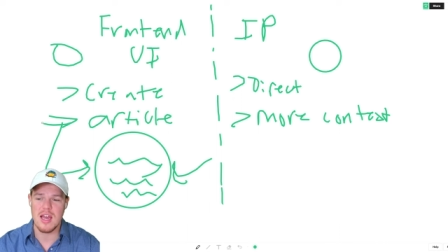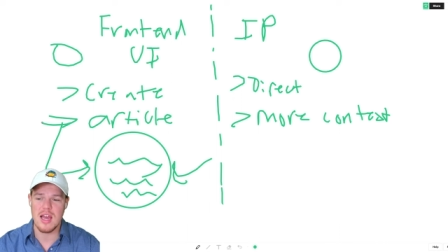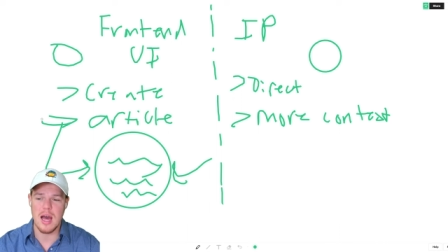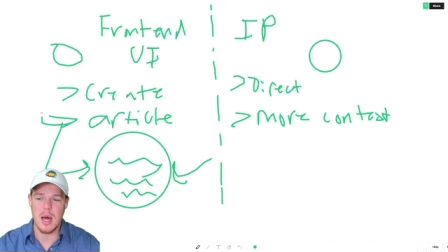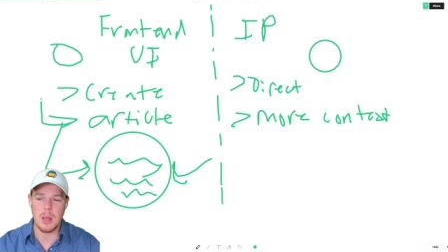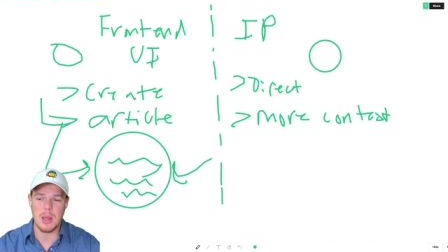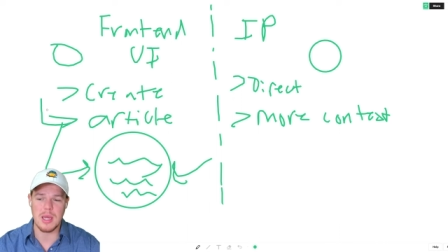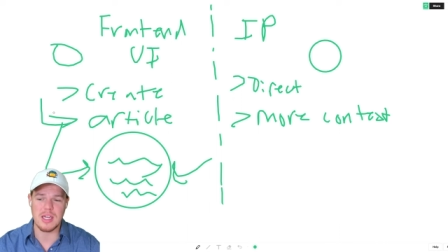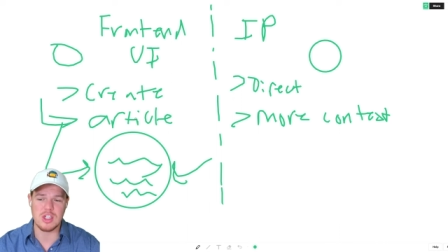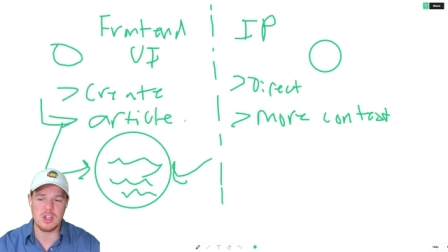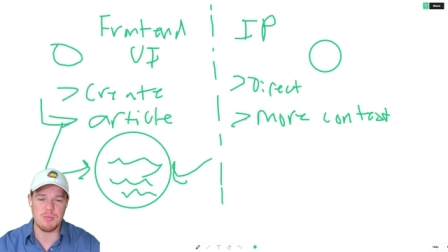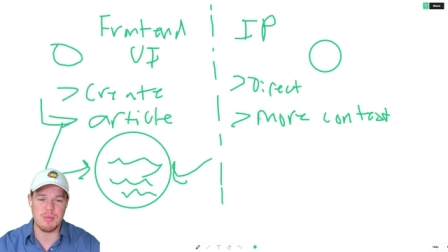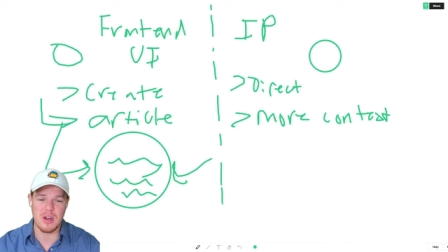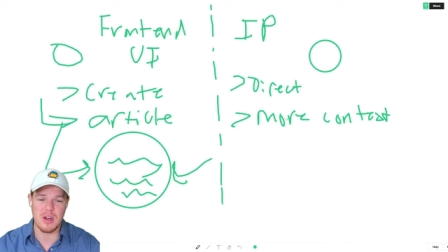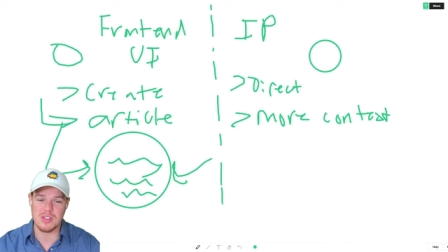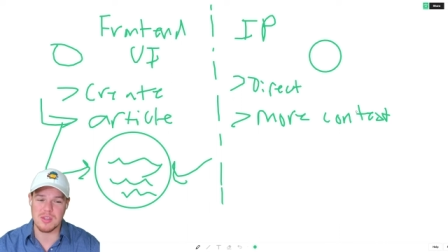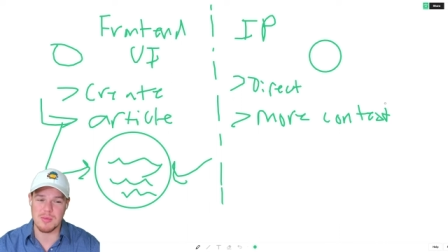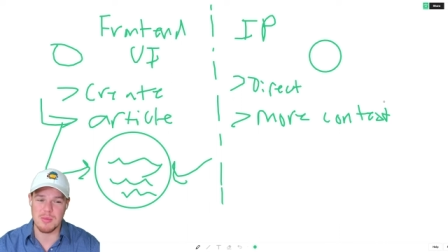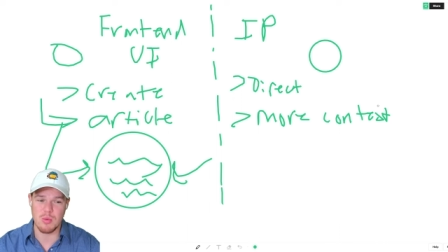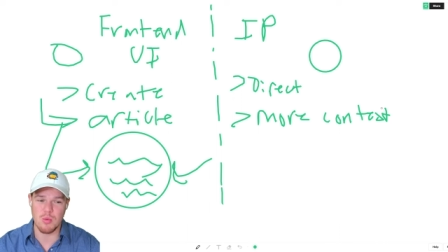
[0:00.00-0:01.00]
unless you build
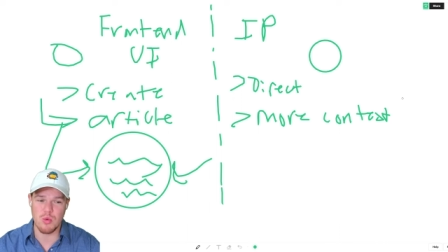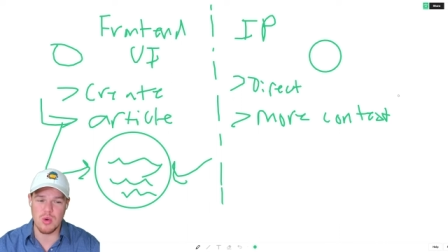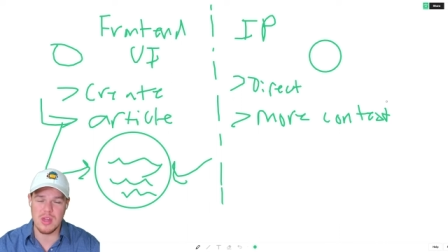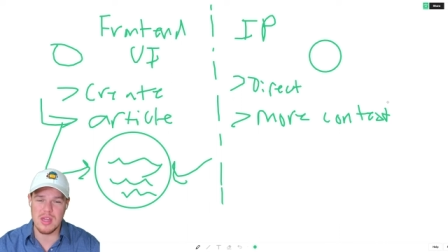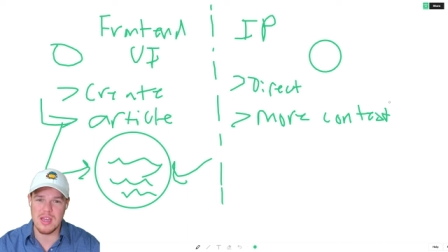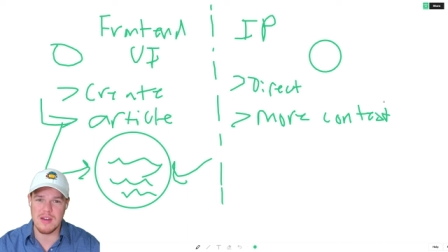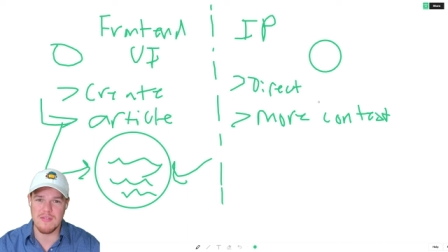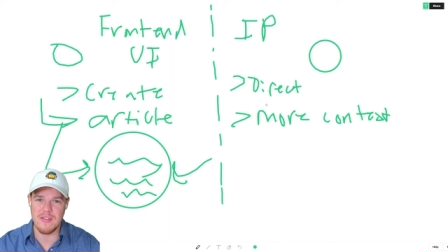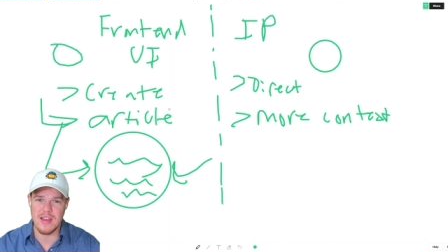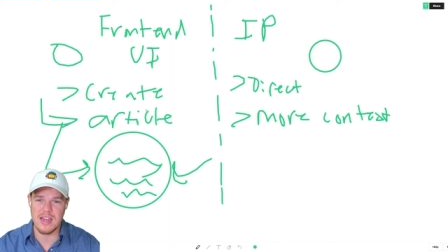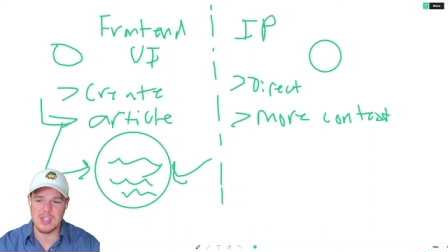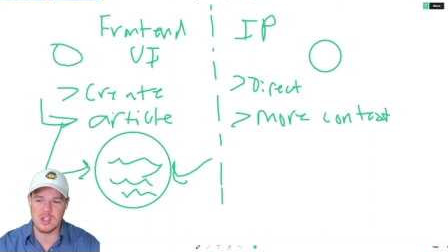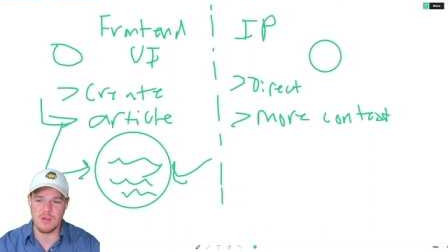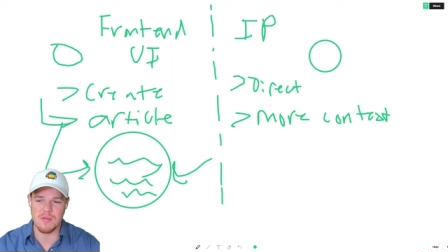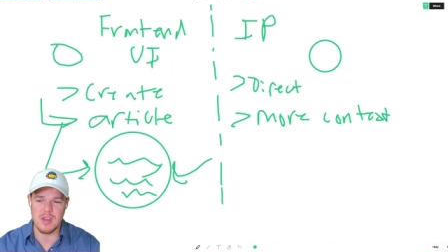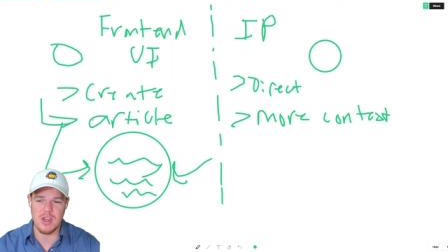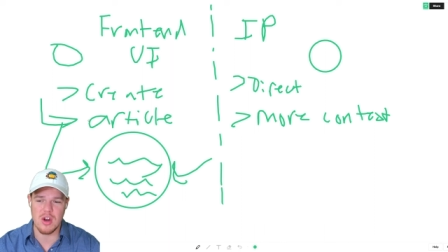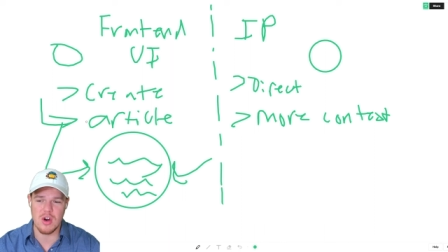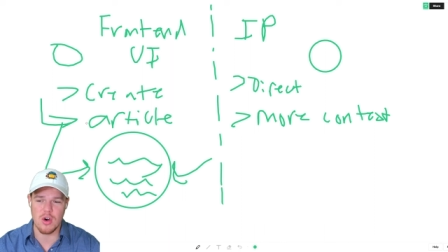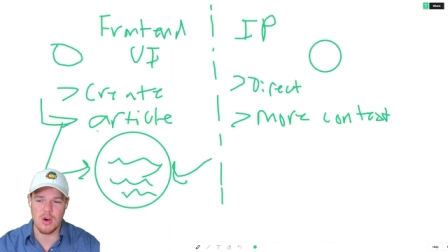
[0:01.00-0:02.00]
out something really advanced over
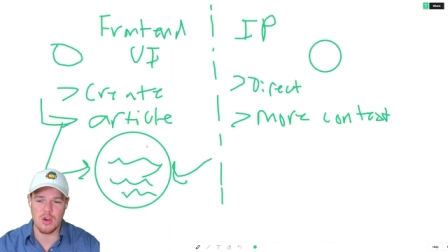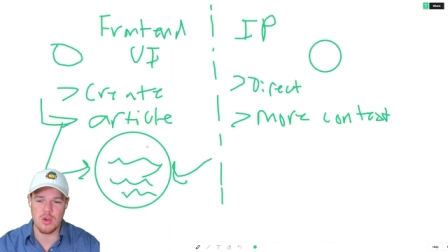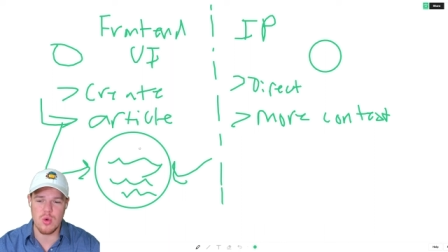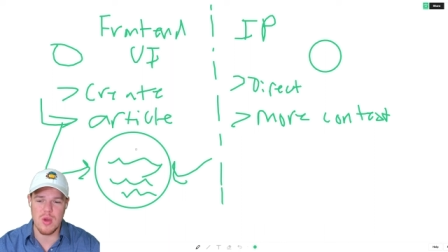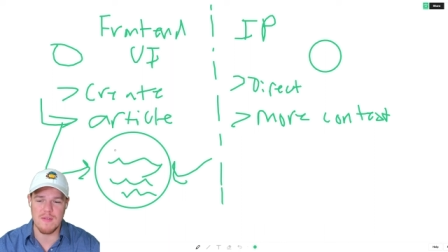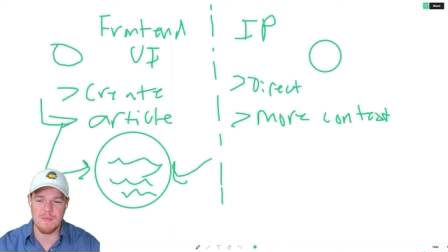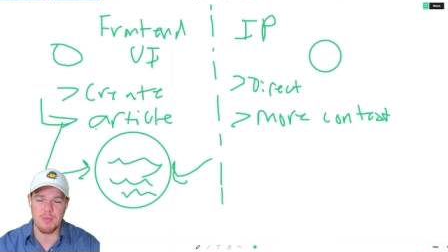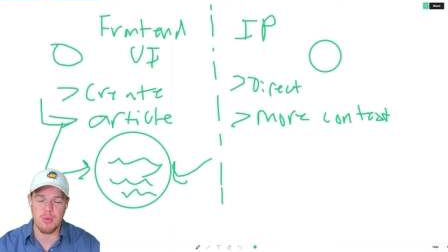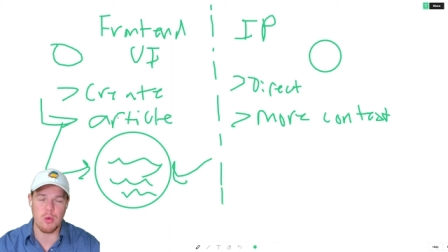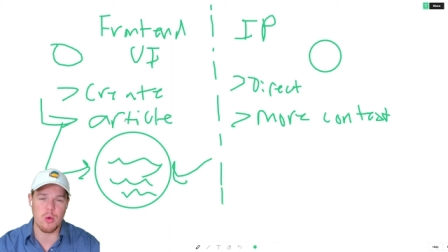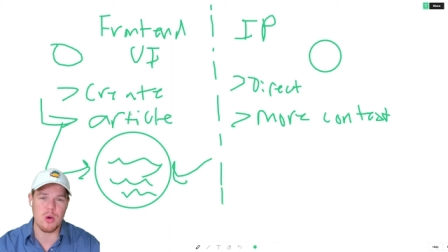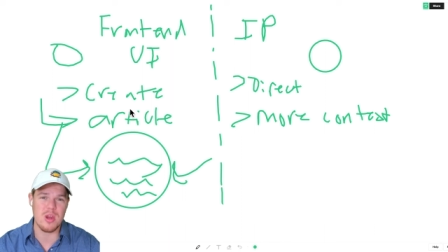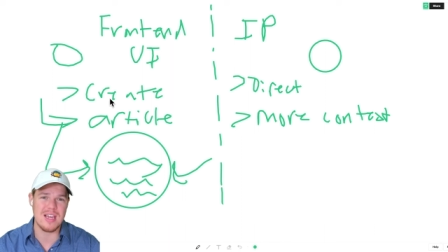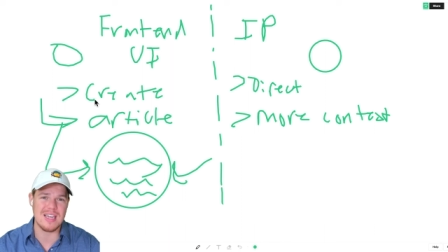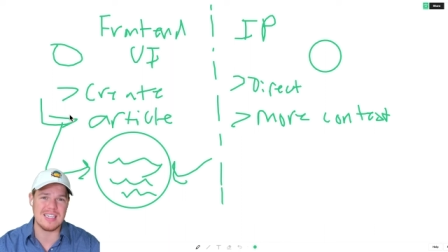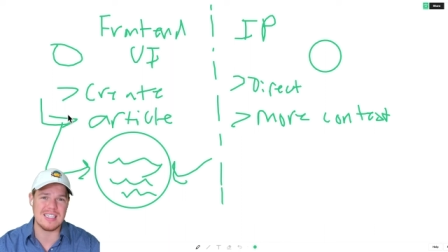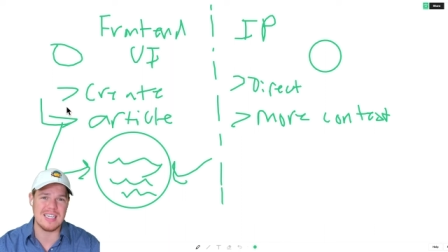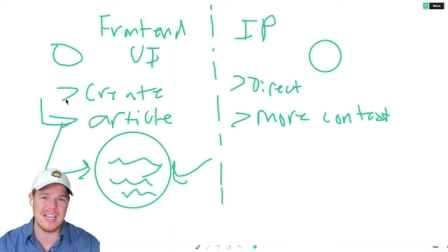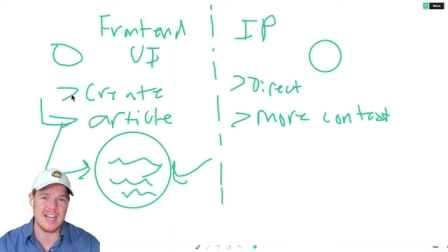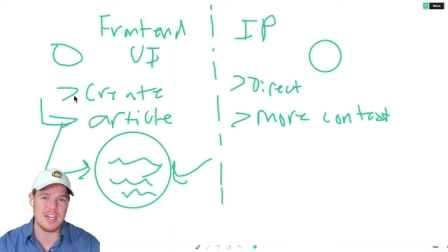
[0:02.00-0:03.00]
here, you have
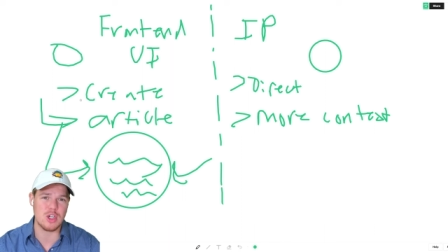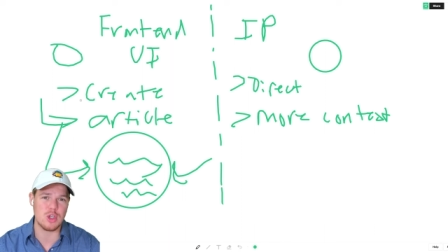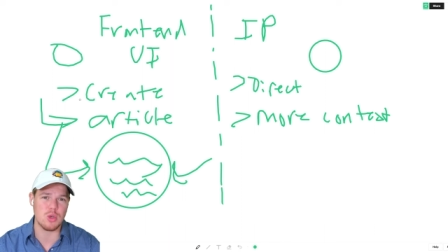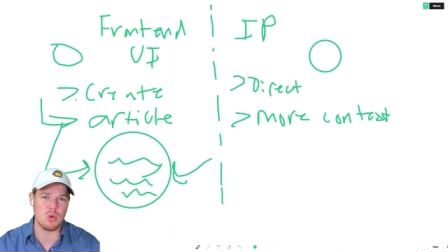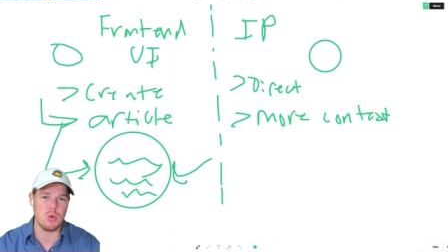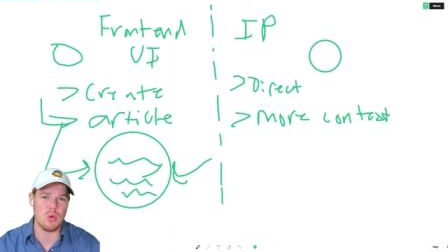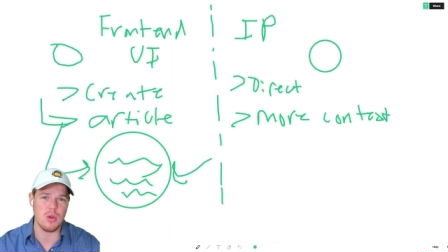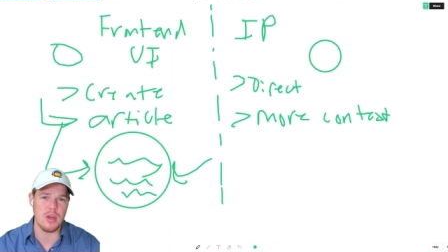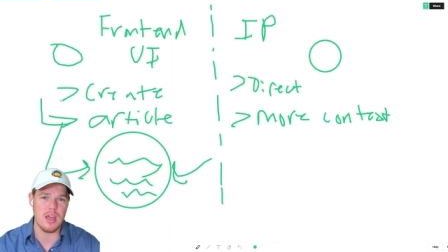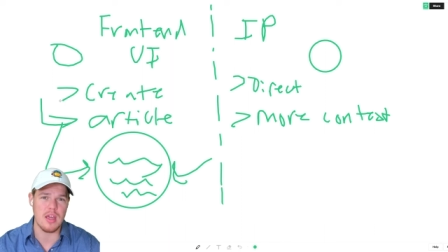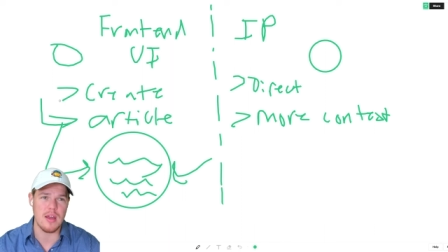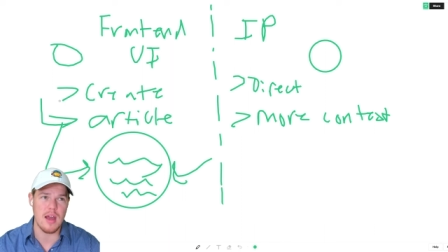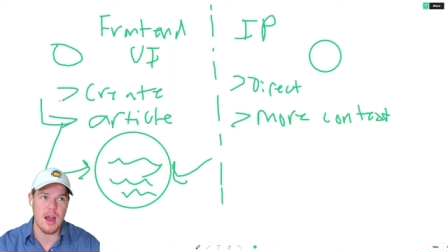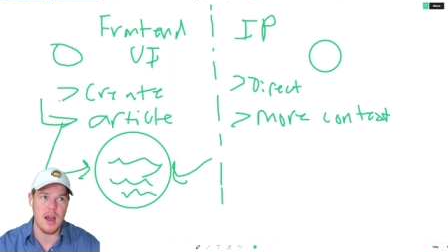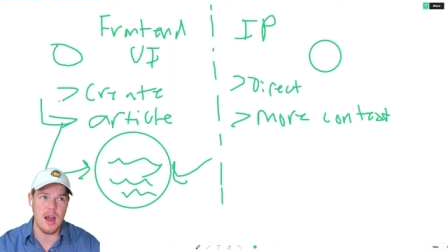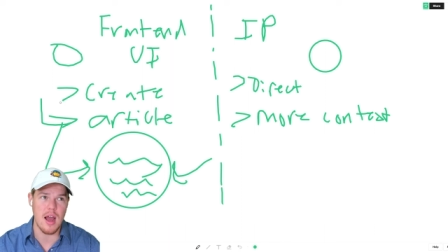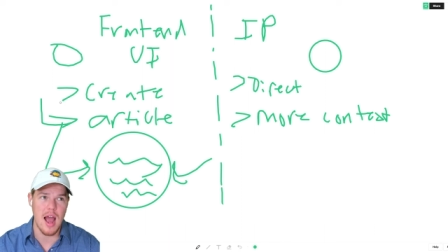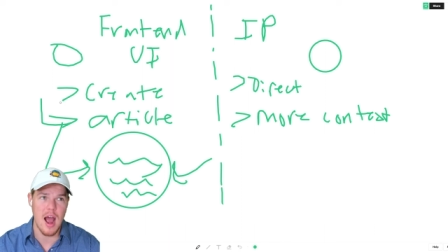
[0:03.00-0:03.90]
pre-contextual uh,